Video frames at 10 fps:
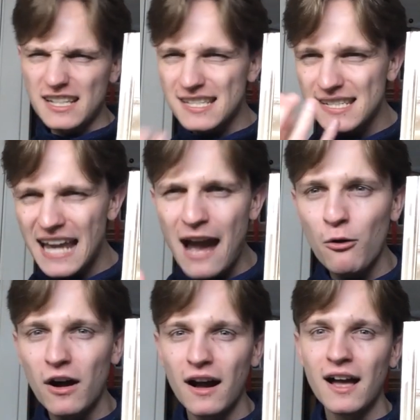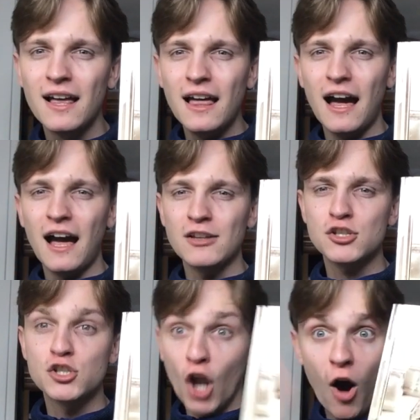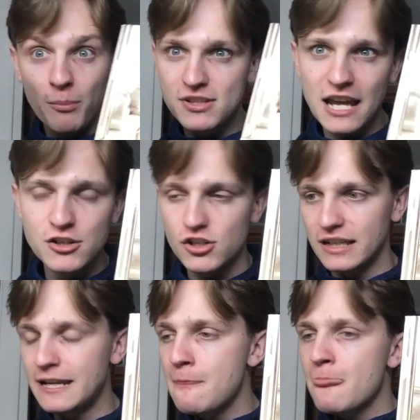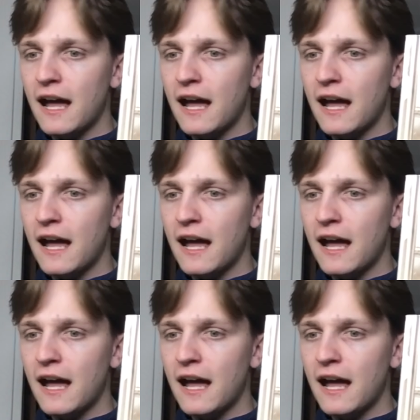sour snob, essentially.